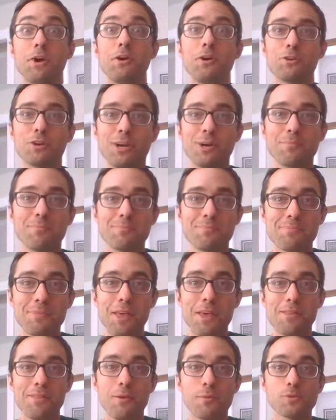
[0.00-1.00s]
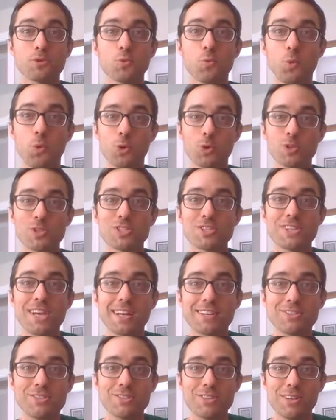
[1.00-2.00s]
Okay. That was Ward
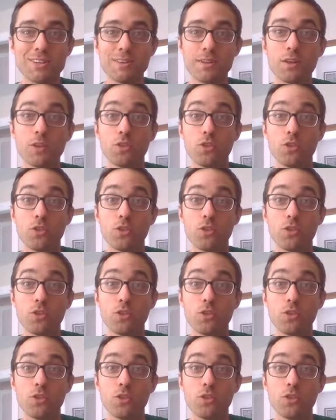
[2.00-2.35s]
Sexton,